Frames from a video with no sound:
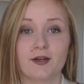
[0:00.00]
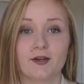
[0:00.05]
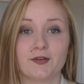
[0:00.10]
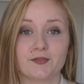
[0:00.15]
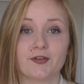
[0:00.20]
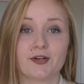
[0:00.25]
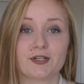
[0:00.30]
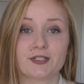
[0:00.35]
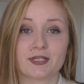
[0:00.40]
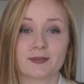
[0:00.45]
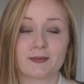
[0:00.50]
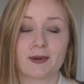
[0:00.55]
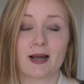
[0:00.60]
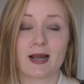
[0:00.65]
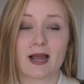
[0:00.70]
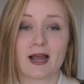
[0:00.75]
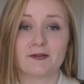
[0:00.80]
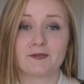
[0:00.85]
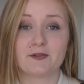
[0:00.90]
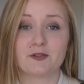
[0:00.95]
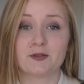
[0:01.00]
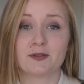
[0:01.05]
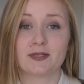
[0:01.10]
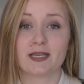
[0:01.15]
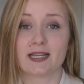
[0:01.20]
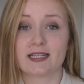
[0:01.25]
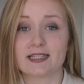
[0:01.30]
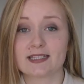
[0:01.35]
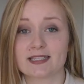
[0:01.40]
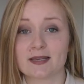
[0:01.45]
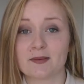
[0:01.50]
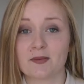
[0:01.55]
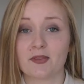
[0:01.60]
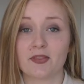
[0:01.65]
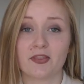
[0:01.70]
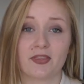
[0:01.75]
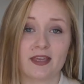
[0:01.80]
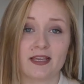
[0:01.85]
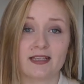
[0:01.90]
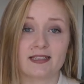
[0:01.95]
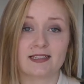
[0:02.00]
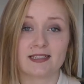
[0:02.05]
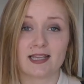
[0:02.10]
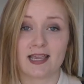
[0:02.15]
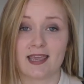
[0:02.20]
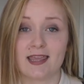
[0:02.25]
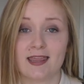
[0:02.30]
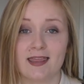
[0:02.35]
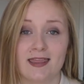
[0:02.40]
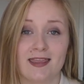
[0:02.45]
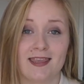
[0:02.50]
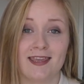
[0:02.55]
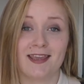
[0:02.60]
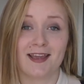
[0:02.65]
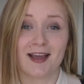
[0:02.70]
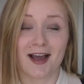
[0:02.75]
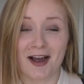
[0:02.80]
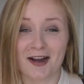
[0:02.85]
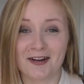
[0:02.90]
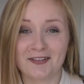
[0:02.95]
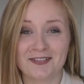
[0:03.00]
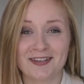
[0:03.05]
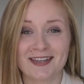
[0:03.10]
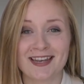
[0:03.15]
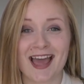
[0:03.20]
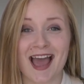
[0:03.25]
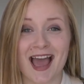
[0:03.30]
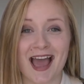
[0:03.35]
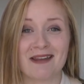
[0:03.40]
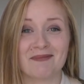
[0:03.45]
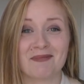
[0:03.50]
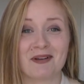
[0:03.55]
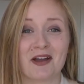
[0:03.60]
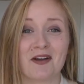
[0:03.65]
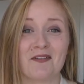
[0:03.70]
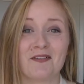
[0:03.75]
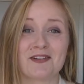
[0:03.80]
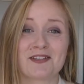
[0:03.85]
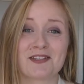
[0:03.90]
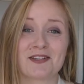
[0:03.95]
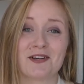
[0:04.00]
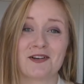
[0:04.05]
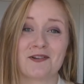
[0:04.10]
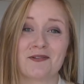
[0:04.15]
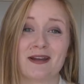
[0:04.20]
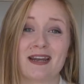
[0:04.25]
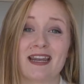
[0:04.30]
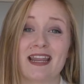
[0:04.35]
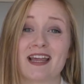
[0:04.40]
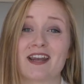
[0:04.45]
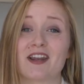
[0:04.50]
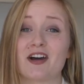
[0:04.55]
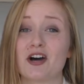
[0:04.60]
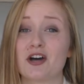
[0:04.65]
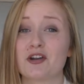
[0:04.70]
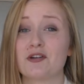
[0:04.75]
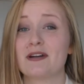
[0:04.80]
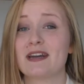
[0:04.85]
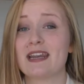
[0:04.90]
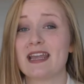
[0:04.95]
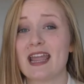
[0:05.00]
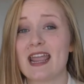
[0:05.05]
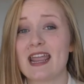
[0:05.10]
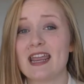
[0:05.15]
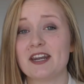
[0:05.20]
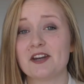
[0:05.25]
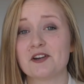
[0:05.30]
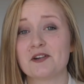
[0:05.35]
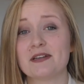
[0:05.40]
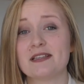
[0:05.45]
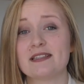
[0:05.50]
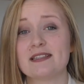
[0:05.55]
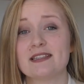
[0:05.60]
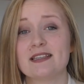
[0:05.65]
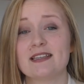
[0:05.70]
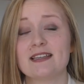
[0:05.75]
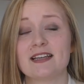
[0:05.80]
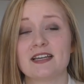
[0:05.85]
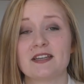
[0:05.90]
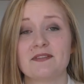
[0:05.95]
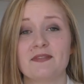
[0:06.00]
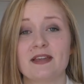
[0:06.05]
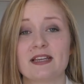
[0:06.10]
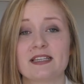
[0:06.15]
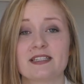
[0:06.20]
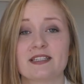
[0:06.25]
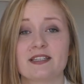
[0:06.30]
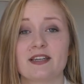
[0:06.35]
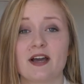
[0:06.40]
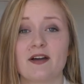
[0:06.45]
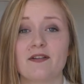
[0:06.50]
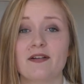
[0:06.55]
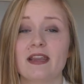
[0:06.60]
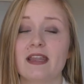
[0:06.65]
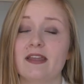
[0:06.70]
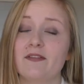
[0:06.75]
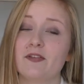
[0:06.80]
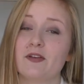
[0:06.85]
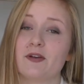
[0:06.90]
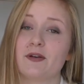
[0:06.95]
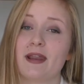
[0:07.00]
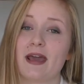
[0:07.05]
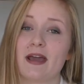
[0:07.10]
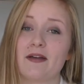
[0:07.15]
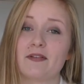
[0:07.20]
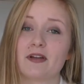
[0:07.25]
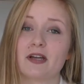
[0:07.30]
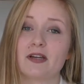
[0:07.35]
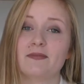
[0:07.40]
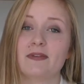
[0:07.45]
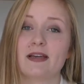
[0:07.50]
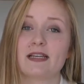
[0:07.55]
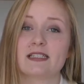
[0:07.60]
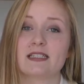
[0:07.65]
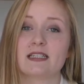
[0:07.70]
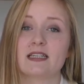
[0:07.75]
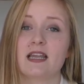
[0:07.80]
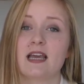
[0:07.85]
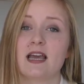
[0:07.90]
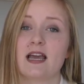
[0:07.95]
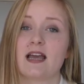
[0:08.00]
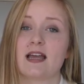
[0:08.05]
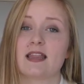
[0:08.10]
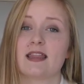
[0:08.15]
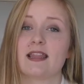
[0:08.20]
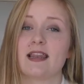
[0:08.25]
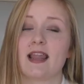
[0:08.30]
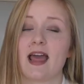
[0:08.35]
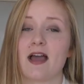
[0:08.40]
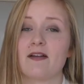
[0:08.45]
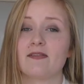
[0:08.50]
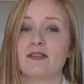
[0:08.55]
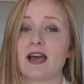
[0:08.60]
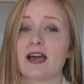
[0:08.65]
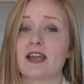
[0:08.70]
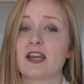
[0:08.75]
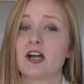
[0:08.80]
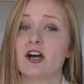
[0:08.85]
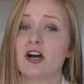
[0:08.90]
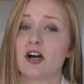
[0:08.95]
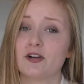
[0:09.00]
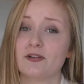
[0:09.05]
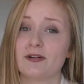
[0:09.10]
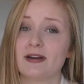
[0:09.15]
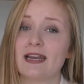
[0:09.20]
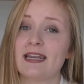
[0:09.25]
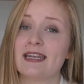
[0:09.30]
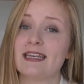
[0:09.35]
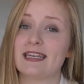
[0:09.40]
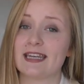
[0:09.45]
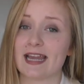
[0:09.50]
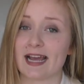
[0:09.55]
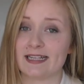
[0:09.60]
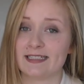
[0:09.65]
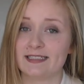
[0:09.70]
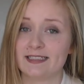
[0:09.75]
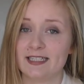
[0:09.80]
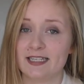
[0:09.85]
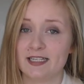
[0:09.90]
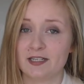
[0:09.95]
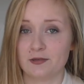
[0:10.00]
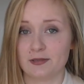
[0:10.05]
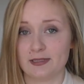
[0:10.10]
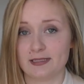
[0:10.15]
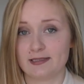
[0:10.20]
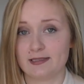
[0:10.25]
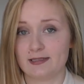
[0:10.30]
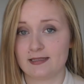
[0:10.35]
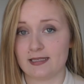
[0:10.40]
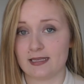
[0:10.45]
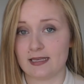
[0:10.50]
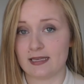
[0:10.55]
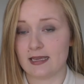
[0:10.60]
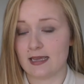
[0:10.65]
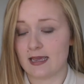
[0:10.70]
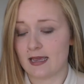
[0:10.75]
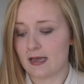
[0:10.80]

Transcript: First up, I have to get some things in the oven, and my oven is already at 180 degrees C convection oven. If you don't have convection, then have it at 190 degrees C.